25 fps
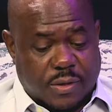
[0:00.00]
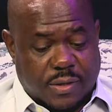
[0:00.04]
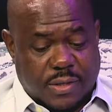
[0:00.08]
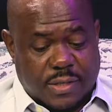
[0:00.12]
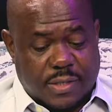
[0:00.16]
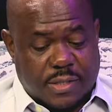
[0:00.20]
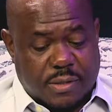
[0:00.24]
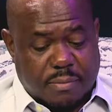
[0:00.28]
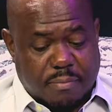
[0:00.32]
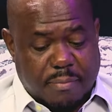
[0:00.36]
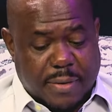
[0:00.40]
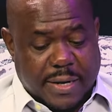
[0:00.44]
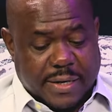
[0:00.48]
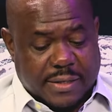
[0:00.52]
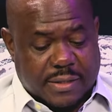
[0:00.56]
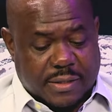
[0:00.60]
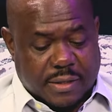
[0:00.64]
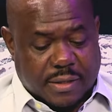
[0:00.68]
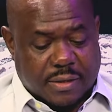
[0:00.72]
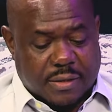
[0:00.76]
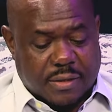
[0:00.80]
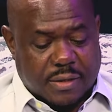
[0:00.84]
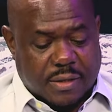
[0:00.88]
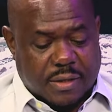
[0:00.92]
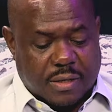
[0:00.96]
On this
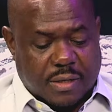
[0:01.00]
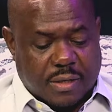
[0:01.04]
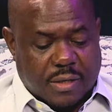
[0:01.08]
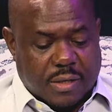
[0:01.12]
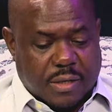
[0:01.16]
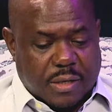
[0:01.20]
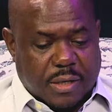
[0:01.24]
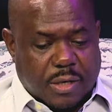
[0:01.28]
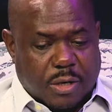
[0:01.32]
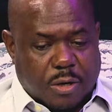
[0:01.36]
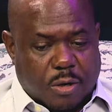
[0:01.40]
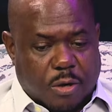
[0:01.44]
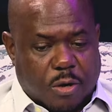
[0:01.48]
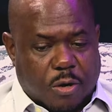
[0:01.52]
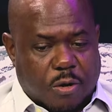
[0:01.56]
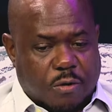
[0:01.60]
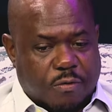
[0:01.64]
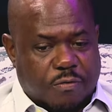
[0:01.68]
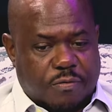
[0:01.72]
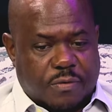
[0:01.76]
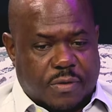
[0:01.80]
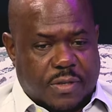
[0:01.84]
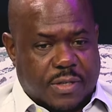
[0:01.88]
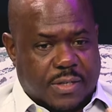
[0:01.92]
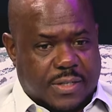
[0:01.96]
matter
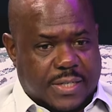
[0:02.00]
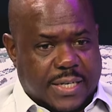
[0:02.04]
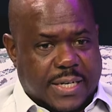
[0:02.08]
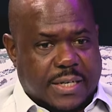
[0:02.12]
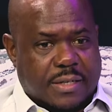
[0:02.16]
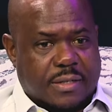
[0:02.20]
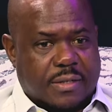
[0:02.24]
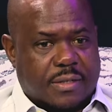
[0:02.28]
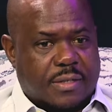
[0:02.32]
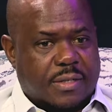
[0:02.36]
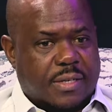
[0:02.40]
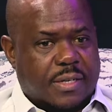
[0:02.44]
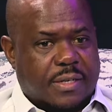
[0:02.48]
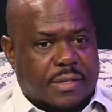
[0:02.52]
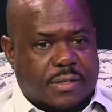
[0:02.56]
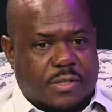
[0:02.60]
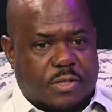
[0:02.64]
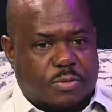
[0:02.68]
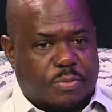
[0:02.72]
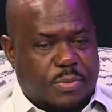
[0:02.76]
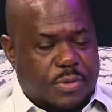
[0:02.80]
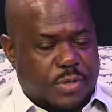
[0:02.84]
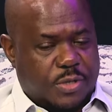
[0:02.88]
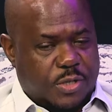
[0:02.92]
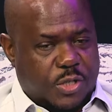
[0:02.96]
of the dead and
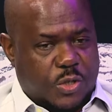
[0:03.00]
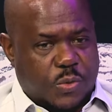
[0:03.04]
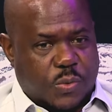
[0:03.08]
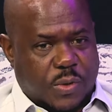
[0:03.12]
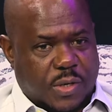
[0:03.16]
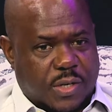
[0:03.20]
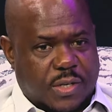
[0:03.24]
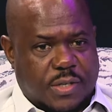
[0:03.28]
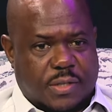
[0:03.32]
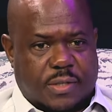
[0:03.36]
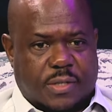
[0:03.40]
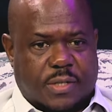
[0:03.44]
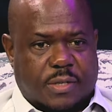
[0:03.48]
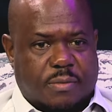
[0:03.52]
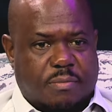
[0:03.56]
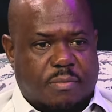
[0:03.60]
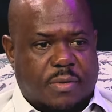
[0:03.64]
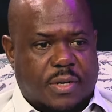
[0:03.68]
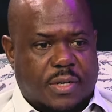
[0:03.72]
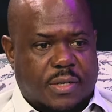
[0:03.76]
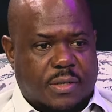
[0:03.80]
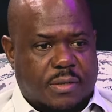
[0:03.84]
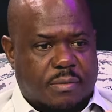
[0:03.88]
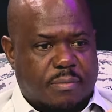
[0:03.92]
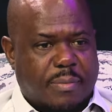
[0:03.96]

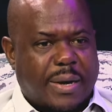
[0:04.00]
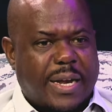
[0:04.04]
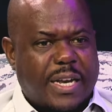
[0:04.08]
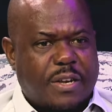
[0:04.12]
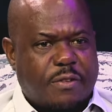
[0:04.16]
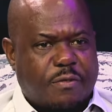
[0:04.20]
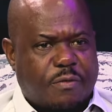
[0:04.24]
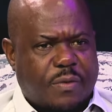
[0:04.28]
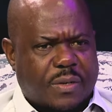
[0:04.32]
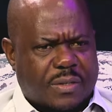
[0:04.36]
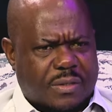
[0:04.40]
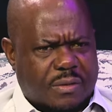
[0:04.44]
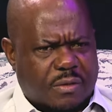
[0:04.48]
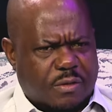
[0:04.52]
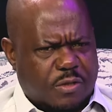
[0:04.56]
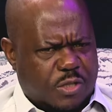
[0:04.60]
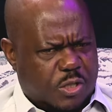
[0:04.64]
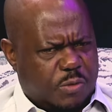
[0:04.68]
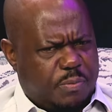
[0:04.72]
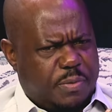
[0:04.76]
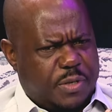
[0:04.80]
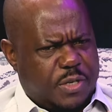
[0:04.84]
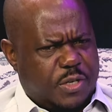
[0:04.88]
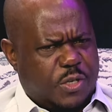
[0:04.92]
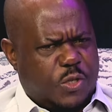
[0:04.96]
spiritualism and
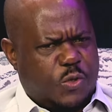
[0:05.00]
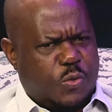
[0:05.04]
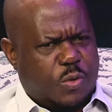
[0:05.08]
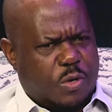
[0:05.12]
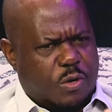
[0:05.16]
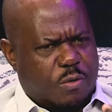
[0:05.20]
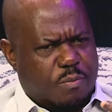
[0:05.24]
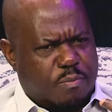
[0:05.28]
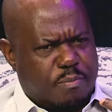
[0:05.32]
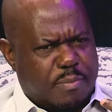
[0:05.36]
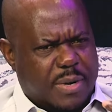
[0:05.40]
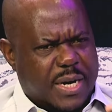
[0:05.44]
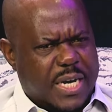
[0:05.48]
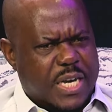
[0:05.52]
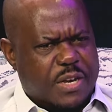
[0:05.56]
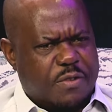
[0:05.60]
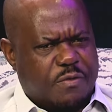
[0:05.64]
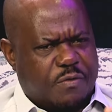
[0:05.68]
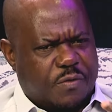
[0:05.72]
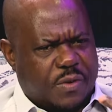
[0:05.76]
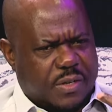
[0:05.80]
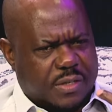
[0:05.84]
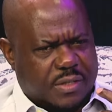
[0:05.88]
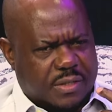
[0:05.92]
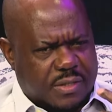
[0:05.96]
spiritual
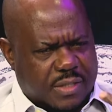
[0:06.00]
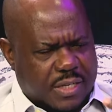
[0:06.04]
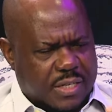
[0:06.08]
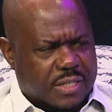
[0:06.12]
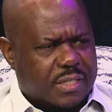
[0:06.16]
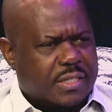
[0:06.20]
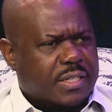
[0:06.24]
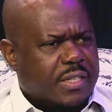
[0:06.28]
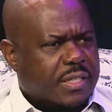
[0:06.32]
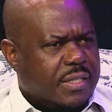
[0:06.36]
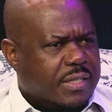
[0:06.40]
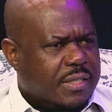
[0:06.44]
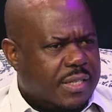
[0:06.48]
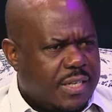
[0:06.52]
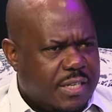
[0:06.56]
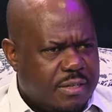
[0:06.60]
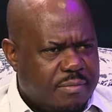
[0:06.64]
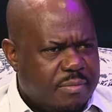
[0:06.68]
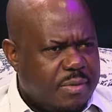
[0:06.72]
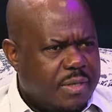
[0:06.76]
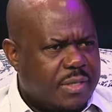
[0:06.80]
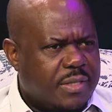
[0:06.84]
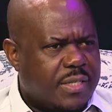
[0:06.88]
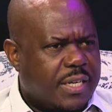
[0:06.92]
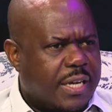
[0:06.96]
manifestations,
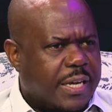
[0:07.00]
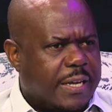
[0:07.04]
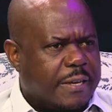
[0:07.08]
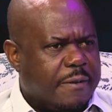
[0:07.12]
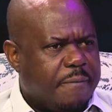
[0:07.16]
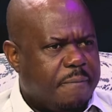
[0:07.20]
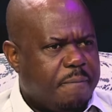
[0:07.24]
let me say.